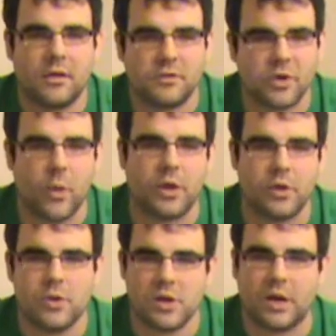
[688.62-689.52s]
showing
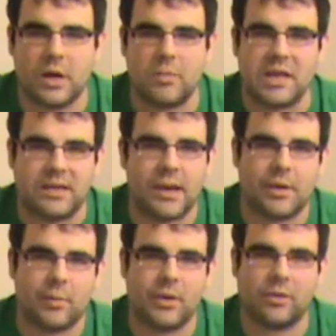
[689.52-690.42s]
who you're going to be
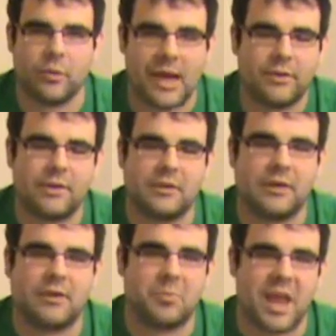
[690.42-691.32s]
dealing with throughout this
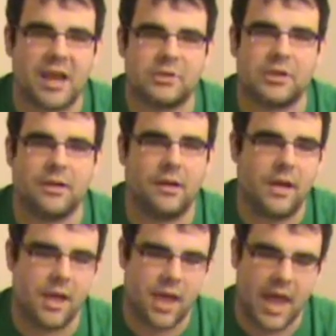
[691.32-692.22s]
expansion
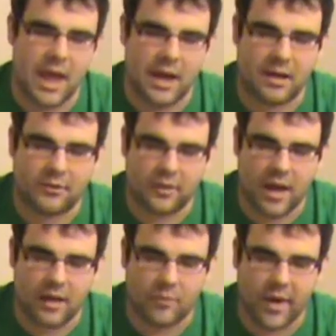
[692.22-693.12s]
and it's
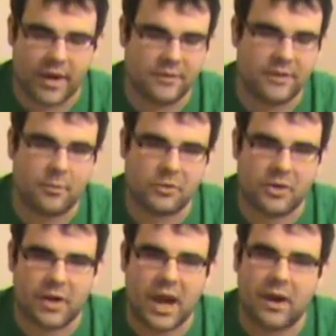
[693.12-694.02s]
like like I said with
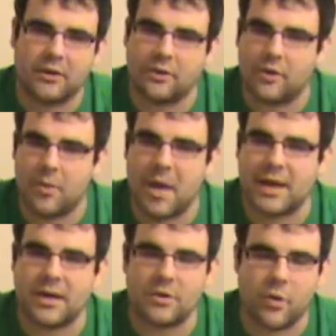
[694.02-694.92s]
your character, they're
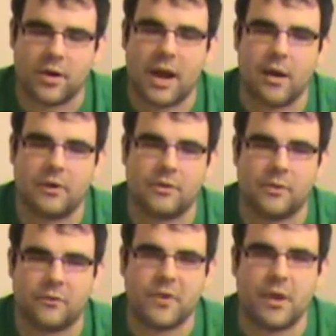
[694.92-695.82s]
making your character
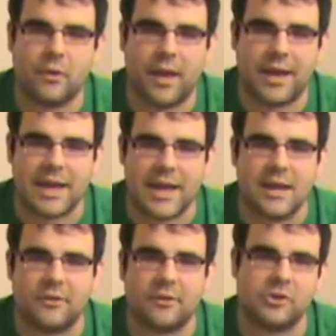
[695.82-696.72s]
feel like
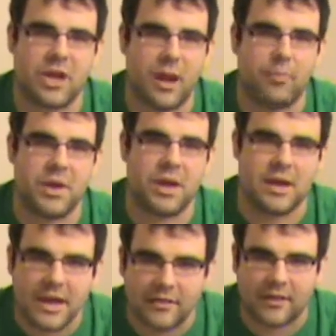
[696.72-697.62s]
he's the champion,
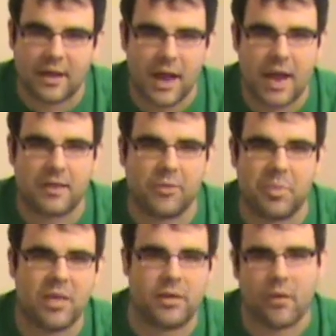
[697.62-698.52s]
he's the guy that's
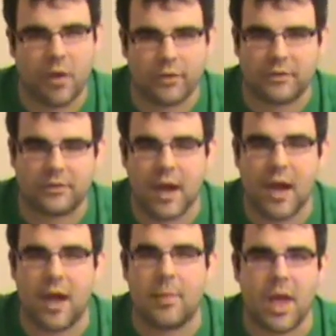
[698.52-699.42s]
been there all this
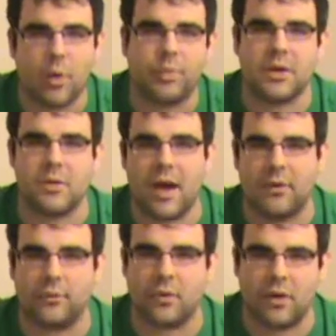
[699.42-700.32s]
time, helping you
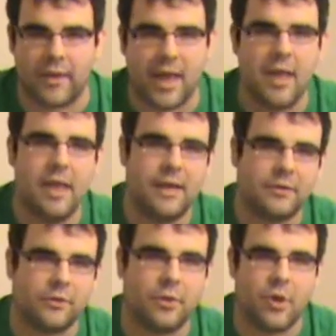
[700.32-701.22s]
out through all that.
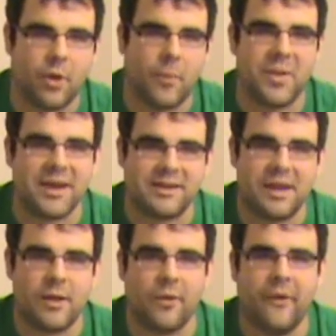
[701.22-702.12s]
So you're a big
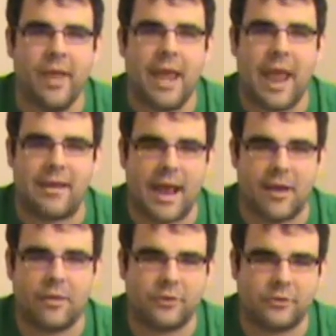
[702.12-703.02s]
deal, and
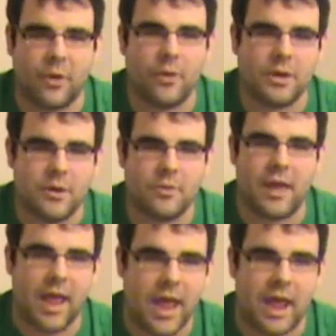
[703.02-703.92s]
now they're showing you
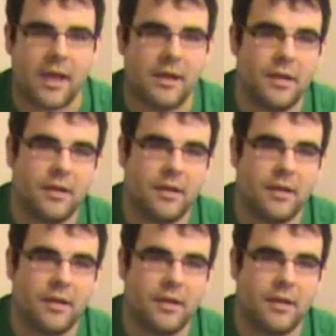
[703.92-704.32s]
that hey,